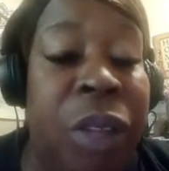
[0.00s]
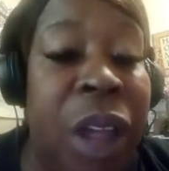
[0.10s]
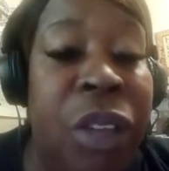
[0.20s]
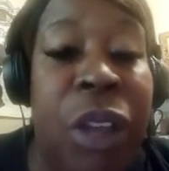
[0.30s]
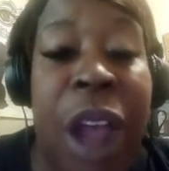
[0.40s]

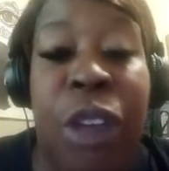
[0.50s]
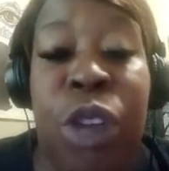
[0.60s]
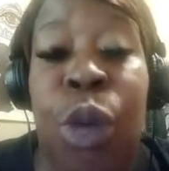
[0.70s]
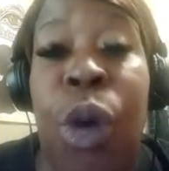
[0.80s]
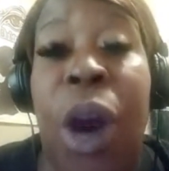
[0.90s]
things of that
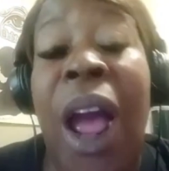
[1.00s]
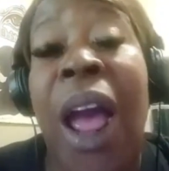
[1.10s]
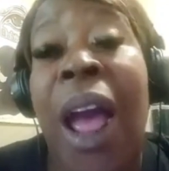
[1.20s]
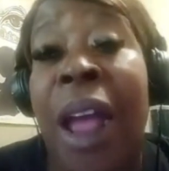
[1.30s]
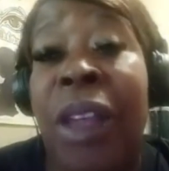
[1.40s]
sort.
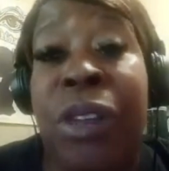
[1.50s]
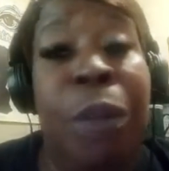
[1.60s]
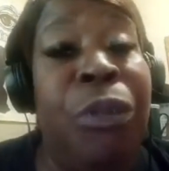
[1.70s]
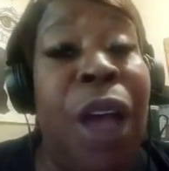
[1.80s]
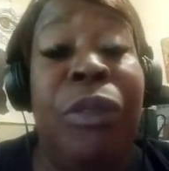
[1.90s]
And
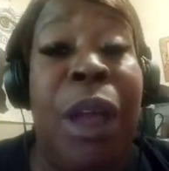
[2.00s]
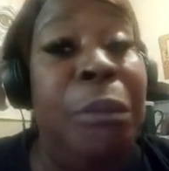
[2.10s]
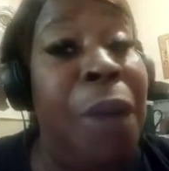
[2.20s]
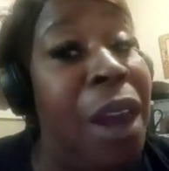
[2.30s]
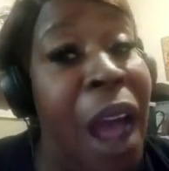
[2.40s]
sometimes they
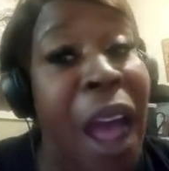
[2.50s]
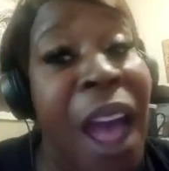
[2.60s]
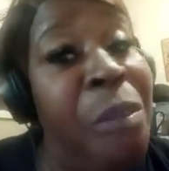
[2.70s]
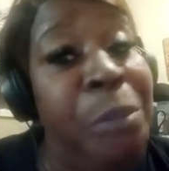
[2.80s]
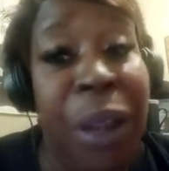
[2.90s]
may not
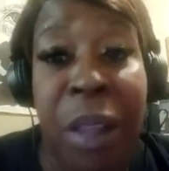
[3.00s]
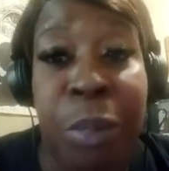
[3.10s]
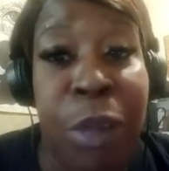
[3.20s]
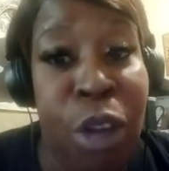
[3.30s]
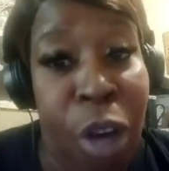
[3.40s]
have picked
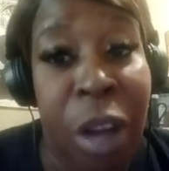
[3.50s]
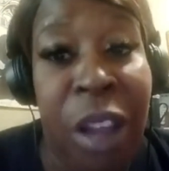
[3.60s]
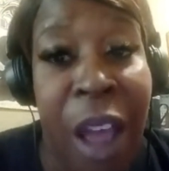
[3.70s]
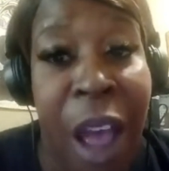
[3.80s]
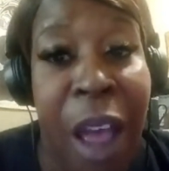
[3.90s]
up the drug
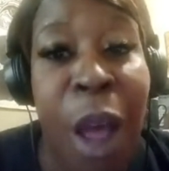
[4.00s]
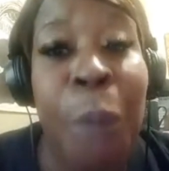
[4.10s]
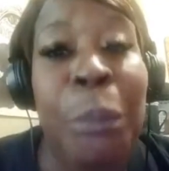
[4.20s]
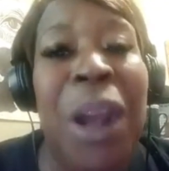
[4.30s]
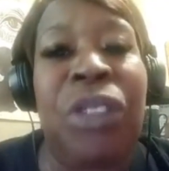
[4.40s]
yet,
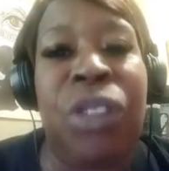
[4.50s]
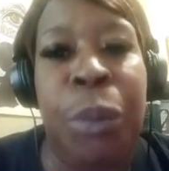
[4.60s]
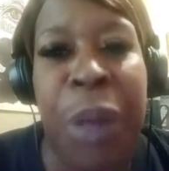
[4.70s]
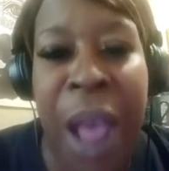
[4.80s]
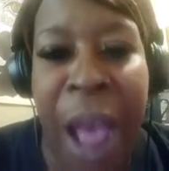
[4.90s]
but it's the
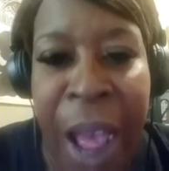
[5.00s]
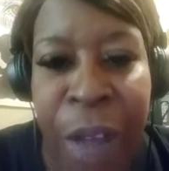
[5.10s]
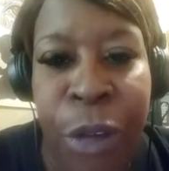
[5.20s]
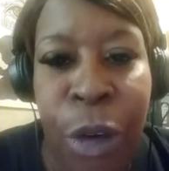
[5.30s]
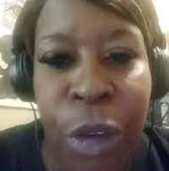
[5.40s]

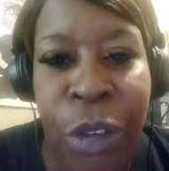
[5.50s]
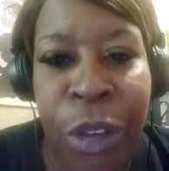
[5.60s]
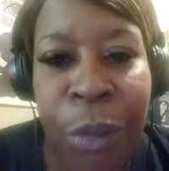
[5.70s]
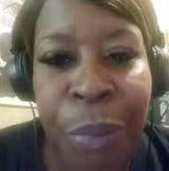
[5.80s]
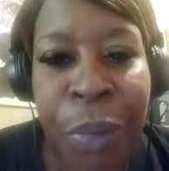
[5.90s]
behaviors,
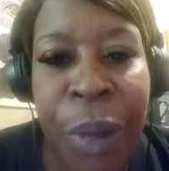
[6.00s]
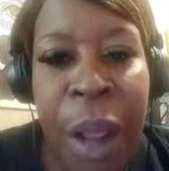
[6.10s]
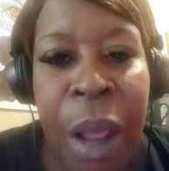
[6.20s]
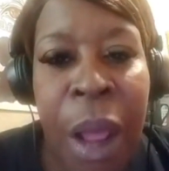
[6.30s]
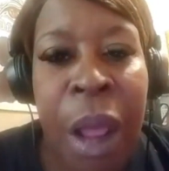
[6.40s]

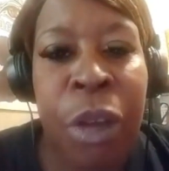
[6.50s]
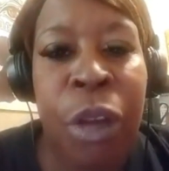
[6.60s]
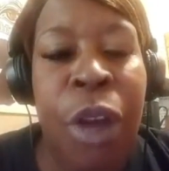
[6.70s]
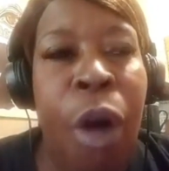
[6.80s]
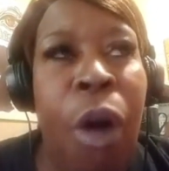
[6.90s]
you
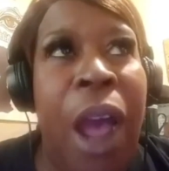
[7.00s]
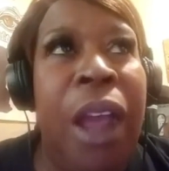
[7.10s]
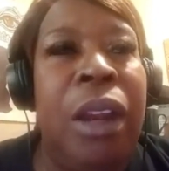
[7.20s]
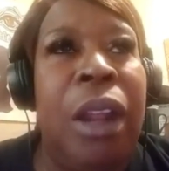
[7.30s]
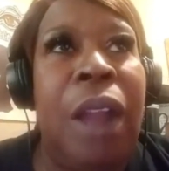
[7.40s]
know,
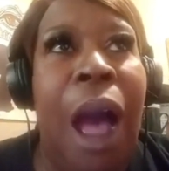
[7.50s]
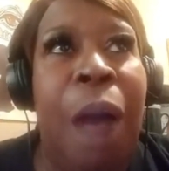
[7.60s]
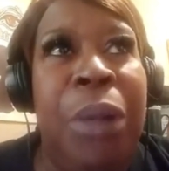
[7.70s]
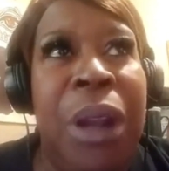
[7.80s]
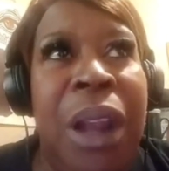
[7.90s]
and I
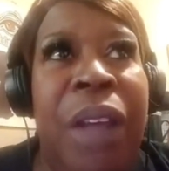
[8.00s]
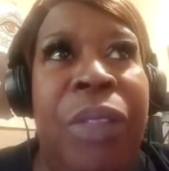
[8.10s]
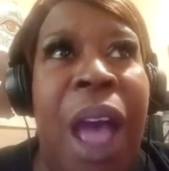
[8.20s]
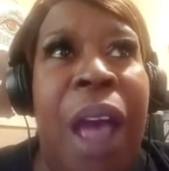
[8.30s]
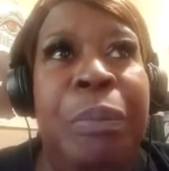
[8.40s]
believe
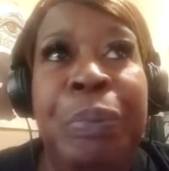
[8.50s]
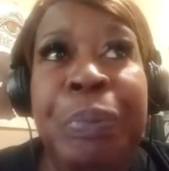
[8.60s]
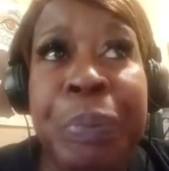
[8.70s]
that